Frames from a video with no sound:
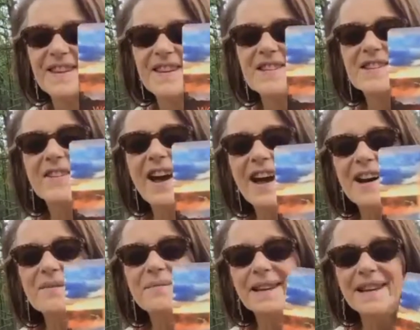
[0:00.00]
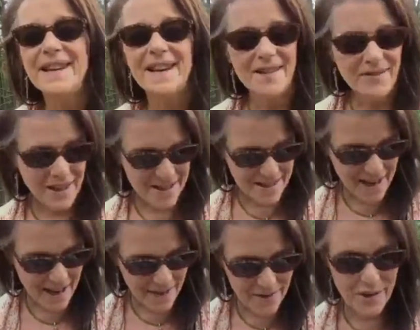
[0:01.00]
So how many of us
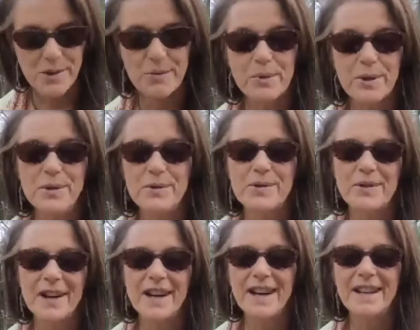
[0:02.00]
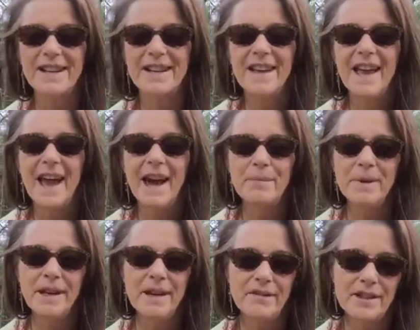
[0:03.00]
have those wounds, right? How
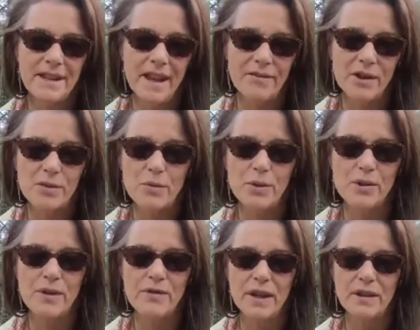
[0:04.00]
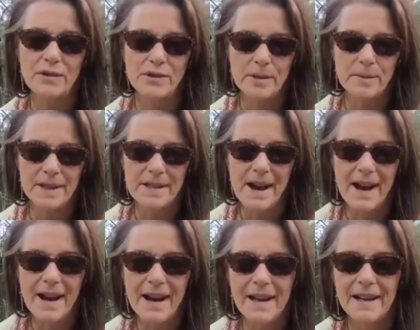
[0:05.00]
many of us have those wounds and think there's something to
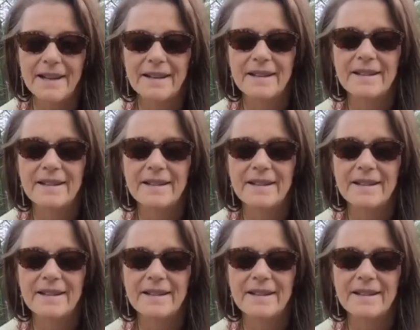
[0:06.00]
hide?